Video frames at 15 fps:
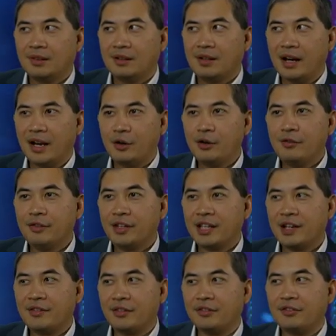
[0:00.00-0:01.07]
I don't even think I
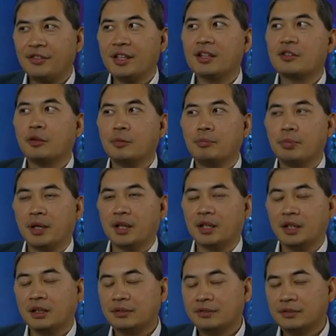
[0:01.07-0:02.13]
have a vehicle big
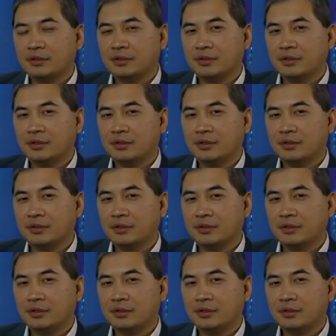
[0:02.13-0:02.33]
enough.